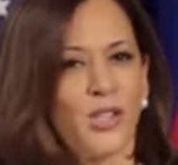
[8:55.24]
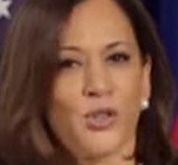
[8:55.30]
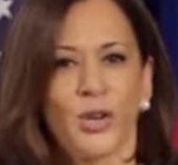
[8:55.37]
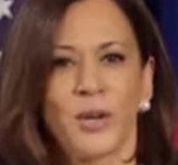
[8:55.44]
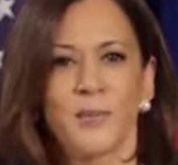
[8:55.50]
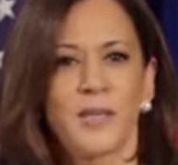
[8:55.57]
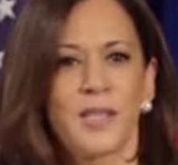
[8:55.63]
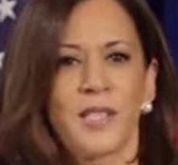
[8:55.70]

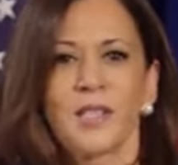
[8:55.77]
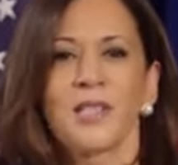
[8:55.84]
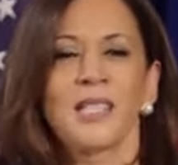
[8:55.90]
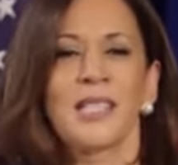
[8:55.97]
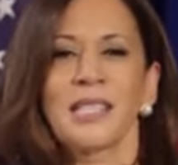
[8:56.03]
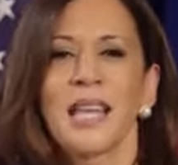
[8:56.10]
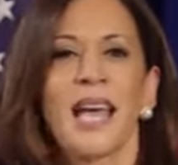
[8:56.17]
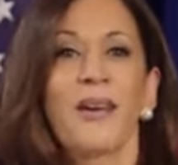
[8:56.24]
Trump still
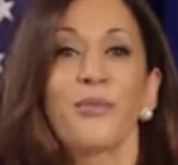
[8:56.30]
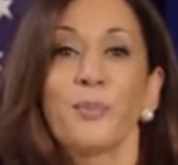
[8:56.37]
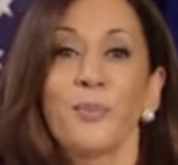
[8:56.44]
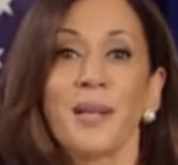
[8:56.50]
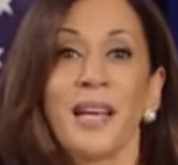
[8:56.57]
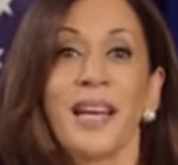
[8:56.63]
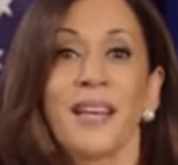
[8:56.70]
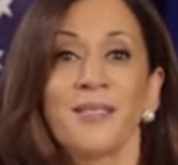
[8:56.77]
doesn't have a
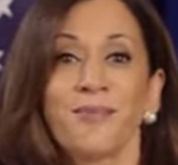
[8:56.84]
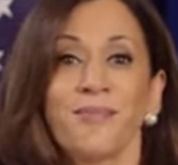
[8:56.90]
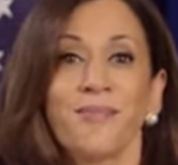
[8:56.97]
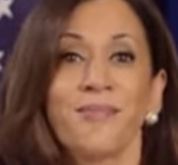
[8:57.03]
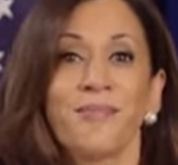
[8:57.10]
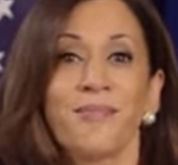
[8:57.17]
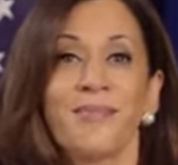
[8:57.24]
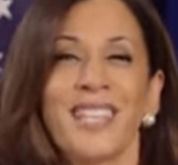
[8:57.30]
plan.
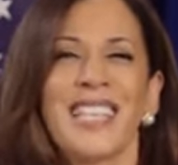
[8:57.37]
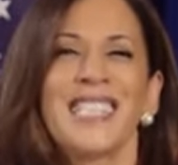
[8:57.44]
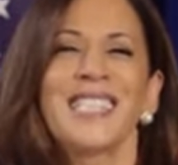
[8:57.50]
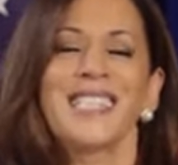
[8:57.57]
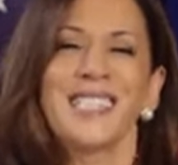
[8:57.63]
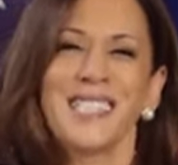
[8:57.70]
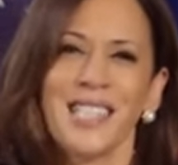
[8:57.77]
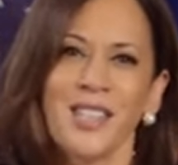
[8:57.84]
He
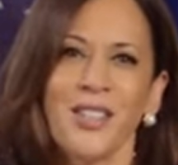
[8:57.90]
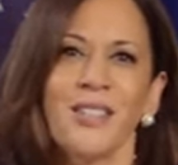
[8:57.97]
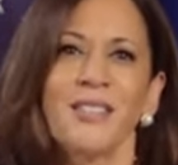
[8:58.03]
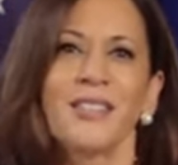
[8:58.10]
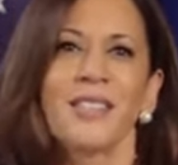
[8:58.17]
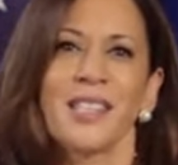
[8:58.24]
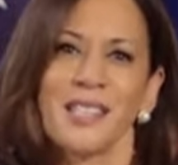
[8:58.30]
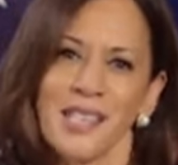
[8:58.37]
still
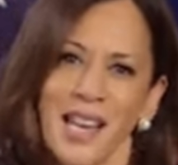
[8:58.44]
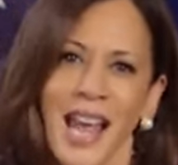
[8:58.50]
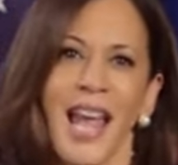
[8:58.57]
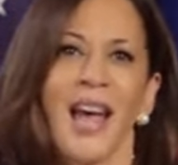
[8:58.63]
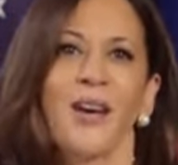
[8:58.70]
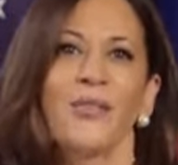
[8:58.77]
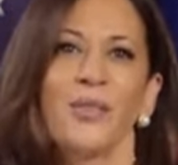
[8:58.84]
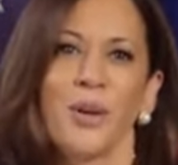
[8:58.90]
doesn't
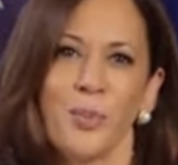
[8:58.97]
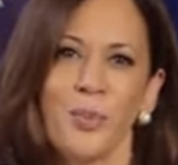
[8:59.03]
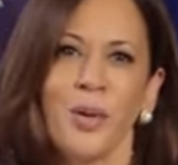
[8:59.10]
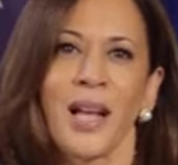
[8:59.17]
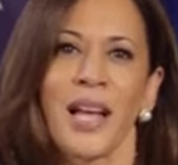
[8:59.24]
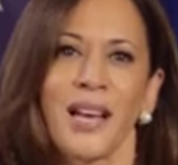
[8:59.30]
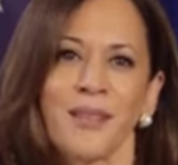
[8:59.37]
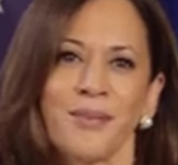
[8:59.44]
have a
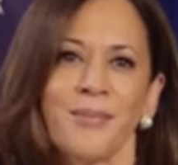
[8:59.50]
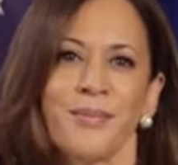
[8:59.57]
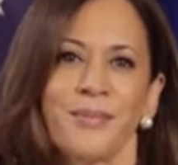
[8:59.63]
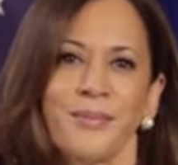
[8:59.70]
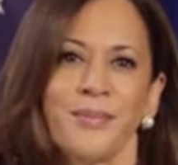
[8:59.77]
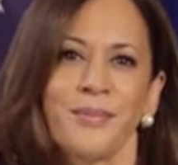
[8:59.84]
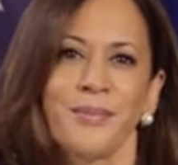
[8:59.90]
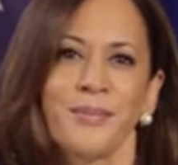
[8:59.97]
plan.
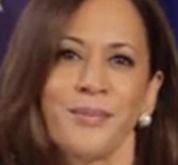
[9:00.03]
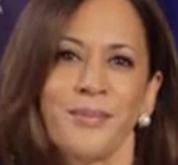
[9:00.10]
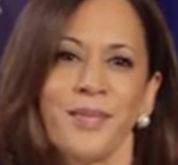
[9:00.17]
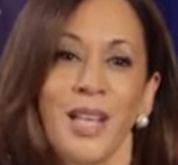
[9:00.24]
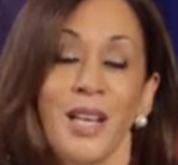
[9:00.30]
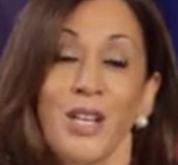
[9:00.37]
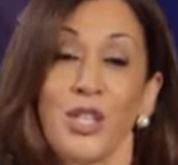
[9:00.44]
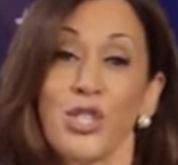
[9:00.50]

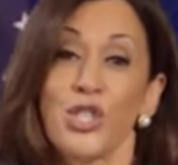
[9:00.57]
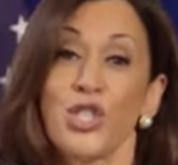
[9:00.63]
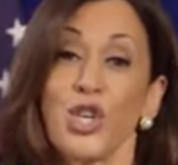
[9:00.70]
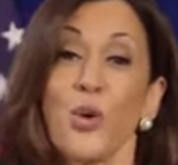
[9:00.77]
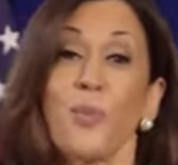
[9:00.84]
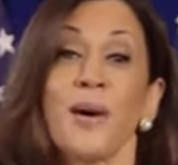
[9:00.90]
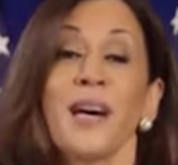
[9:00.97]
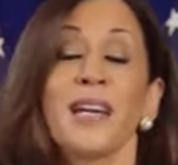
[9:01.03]

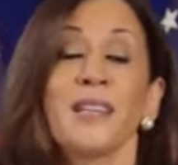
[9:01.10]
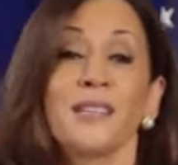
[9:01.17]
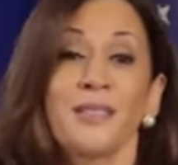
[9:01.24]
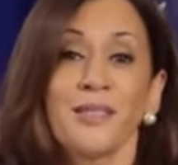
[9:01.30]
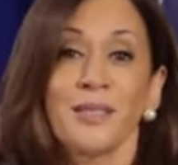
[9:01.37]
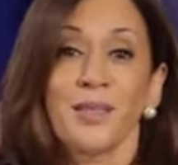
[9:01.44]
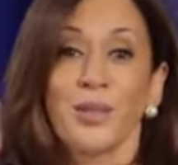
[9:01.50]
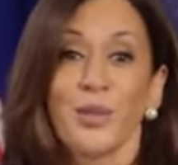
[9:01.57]
Joe
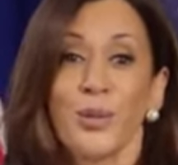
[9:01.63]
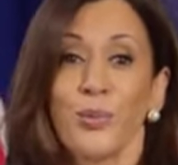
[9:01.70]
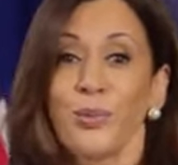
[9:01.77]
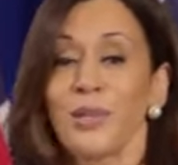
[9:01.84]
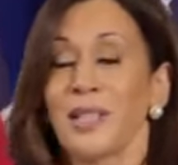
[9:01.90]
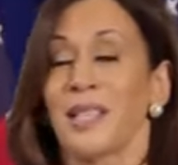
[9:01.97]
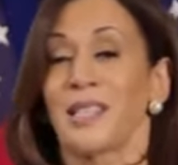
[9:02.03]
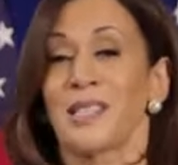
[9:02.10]
Biden
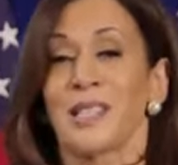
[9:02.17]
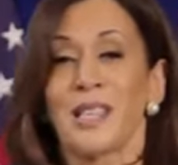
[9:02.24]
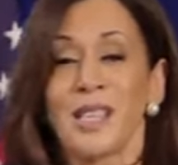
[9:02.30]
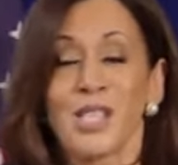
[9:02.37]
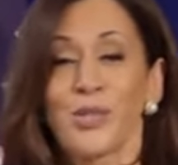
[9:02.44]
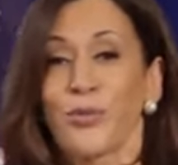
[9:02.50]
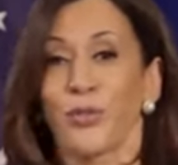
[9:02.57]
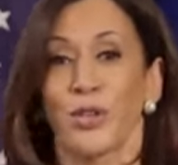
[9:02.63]
released
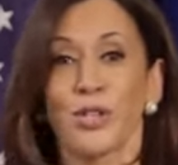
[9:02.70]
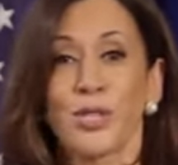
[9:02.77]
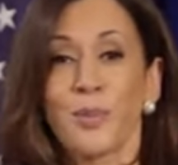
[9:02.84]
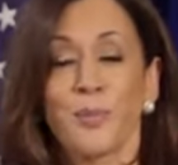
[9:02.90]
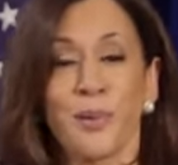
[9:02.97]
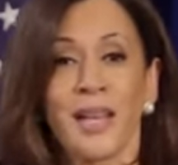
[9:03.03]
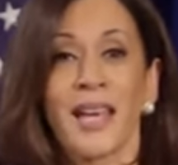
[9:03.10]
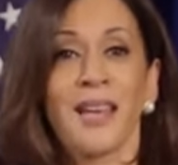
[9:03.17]
his
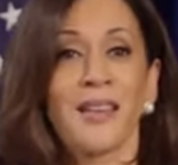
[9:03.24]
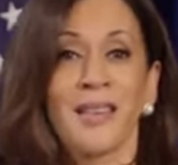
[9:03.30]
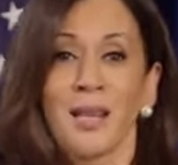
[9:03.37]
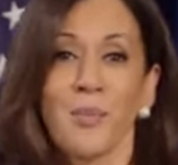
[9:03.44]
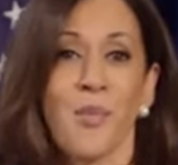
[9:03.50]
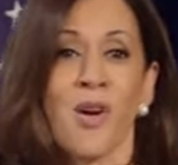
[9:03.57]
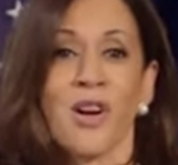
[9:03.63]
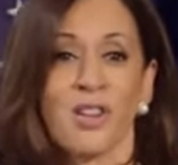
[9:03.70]
first plan
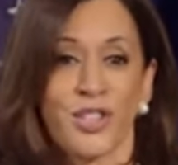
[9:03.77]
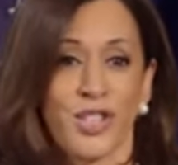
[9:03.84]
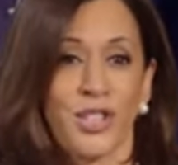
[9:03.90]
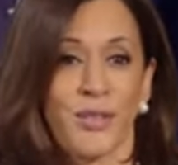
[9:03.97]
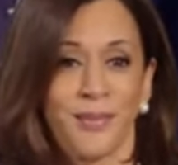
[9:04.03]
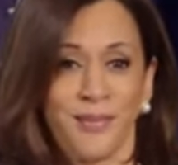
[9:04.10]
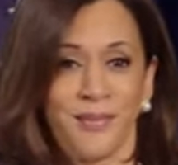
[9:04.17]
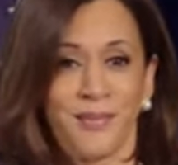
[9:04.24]
in March.